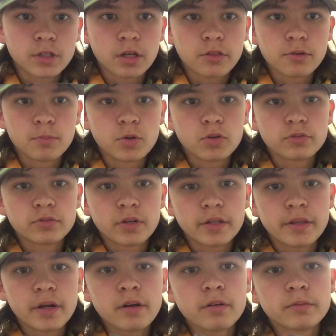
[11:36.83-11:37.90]
Got them both right
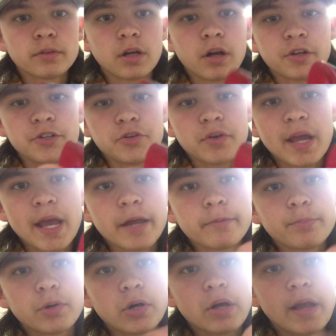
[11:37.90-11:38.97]
there. You
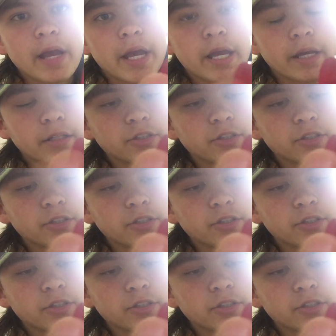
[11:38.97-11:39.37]
can put a